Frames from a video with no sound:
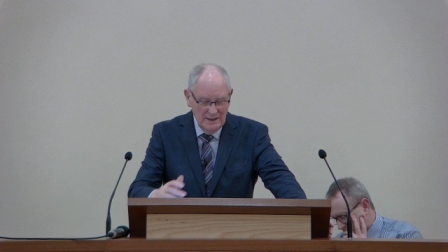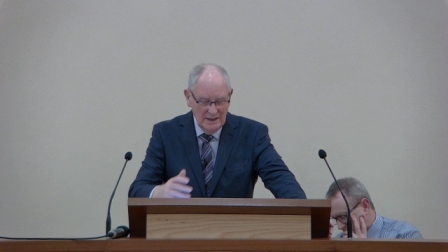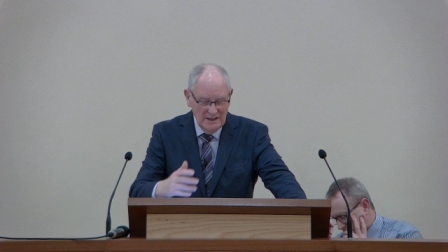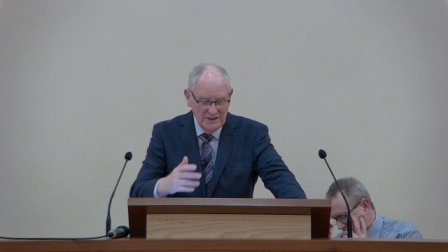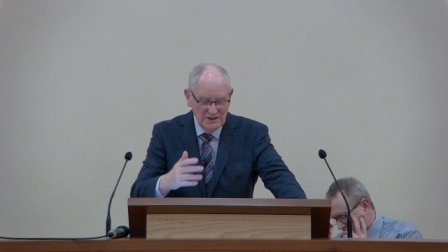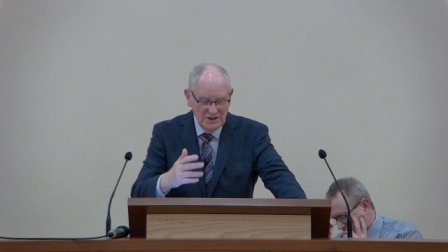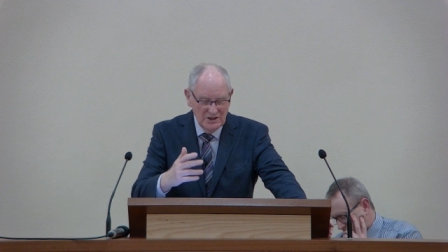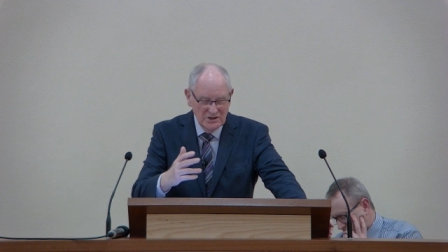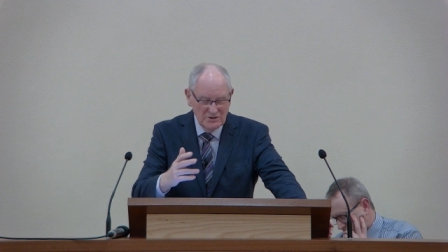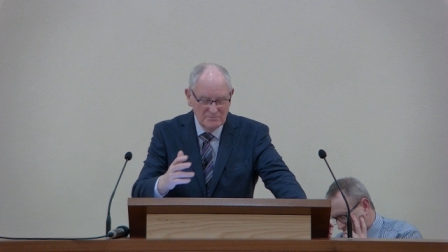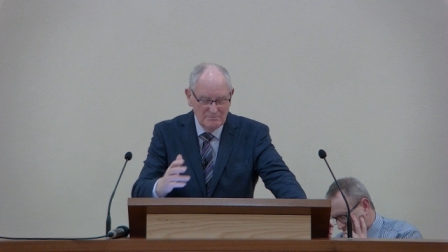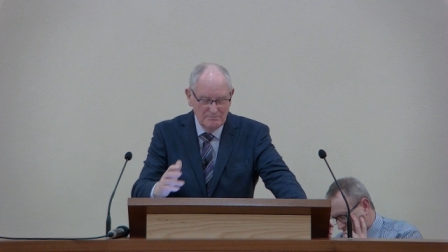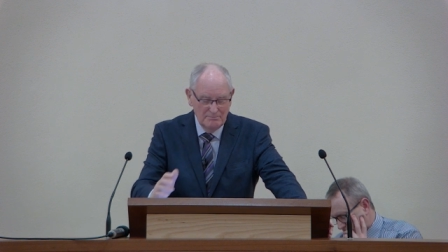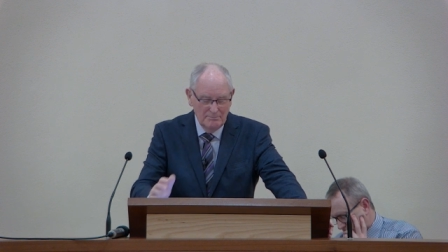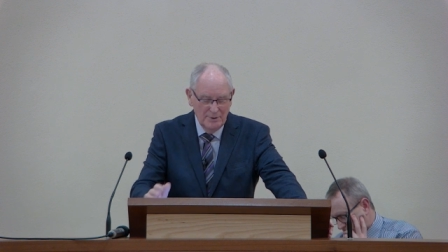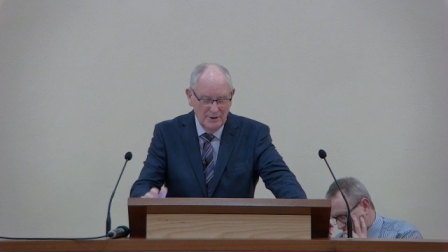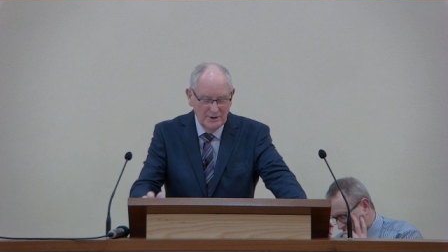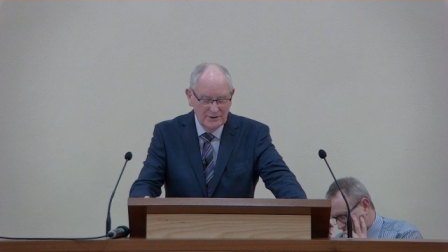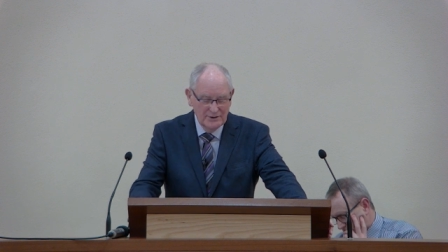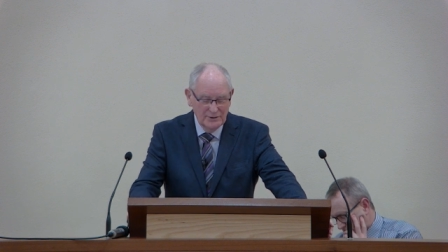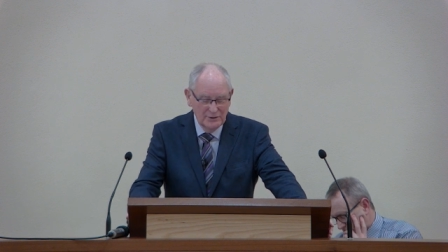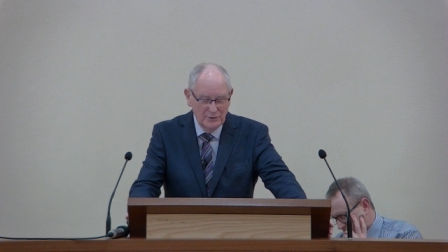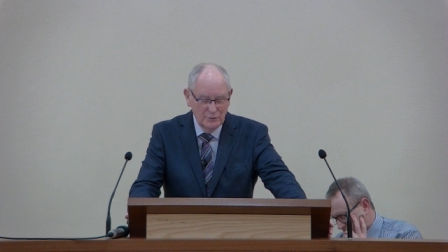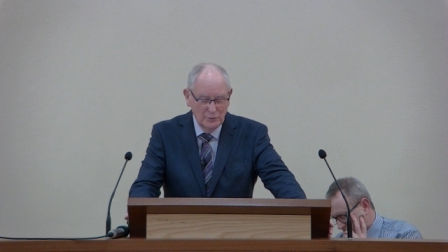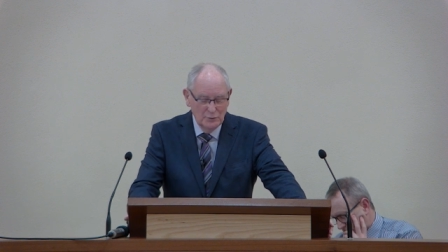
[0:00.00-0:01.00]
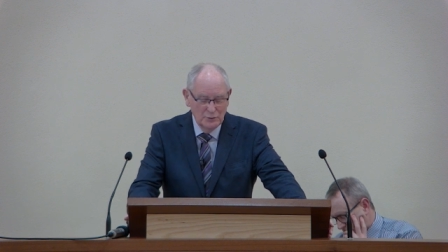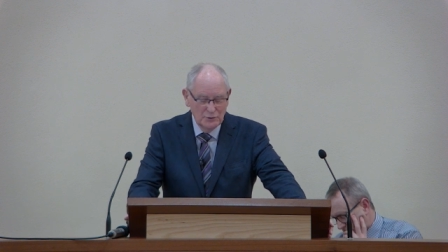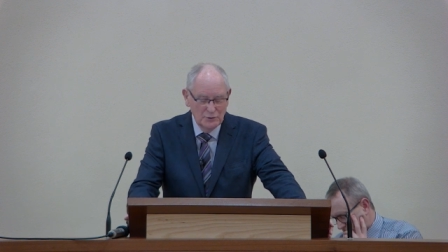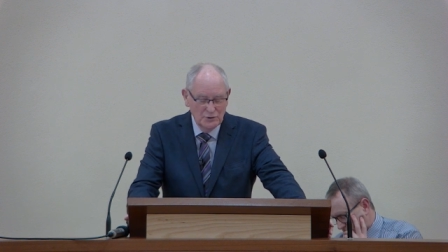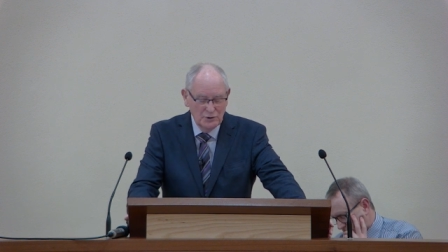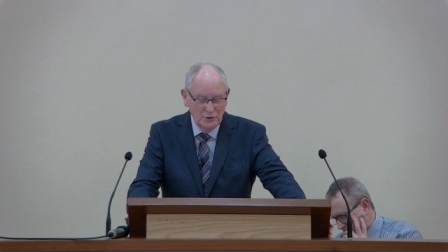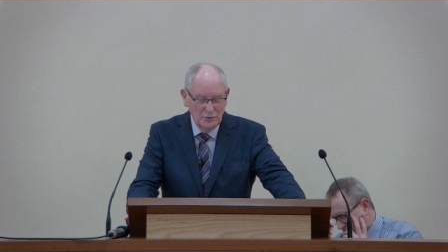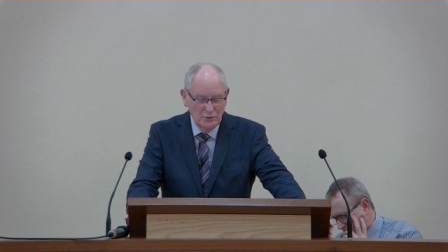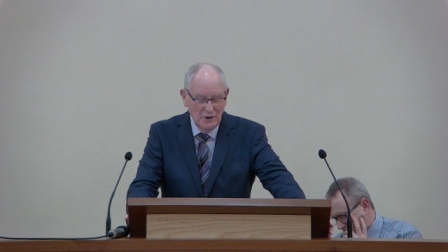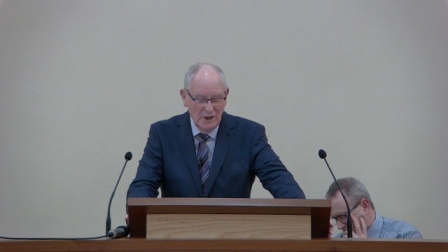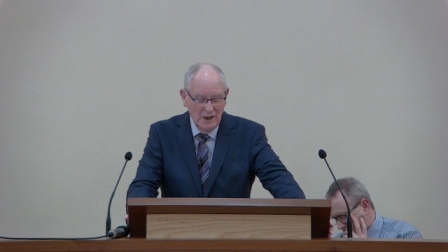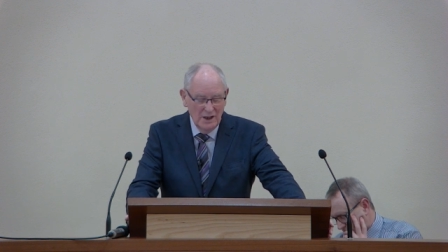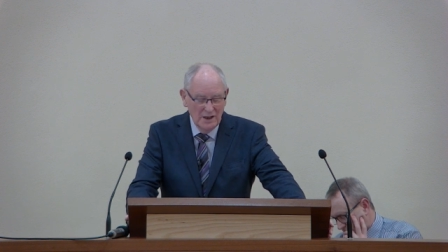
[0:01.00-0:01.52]
he says, But those
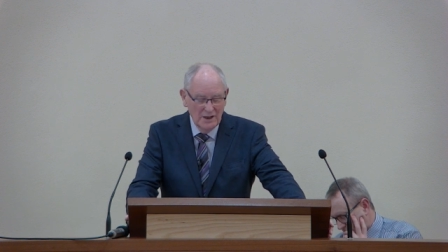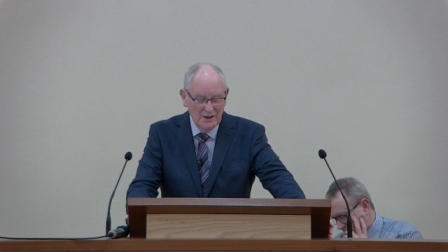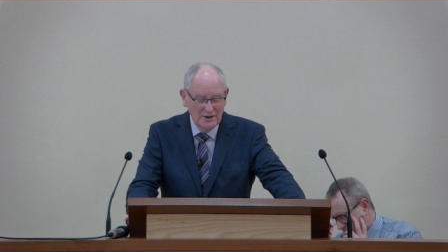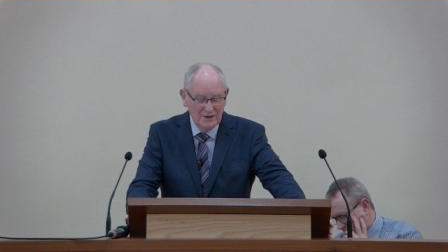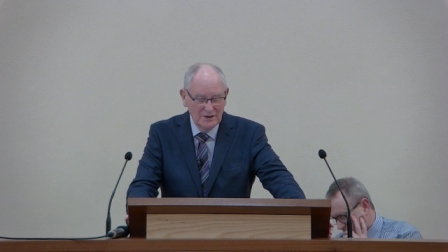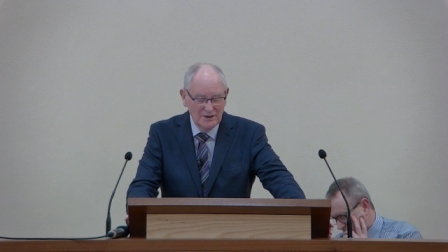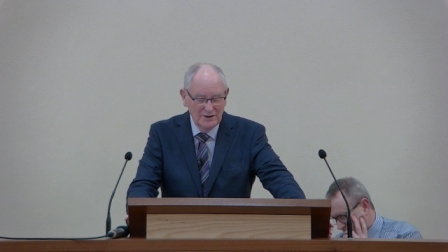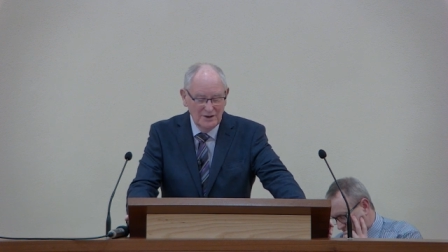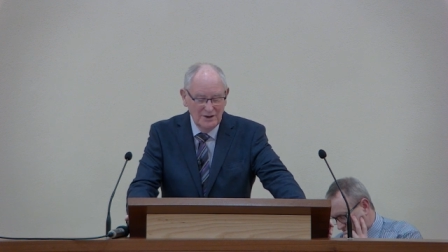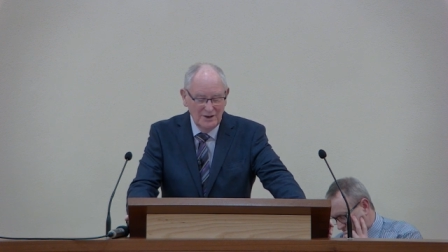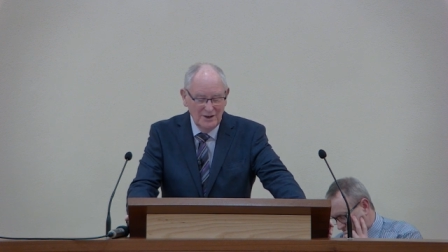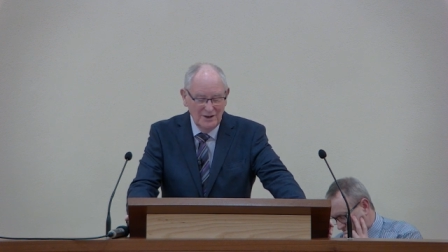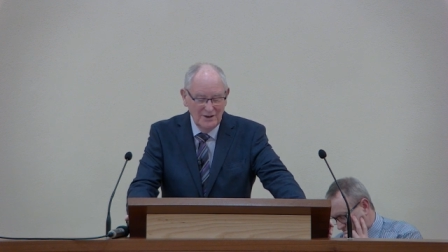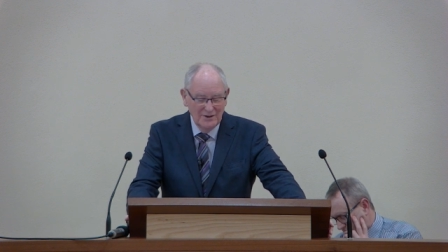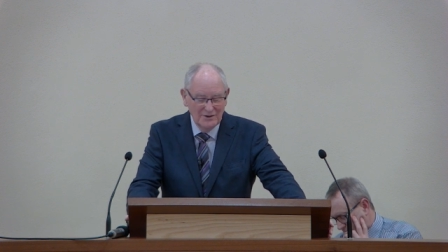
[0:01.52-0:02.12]
who hearken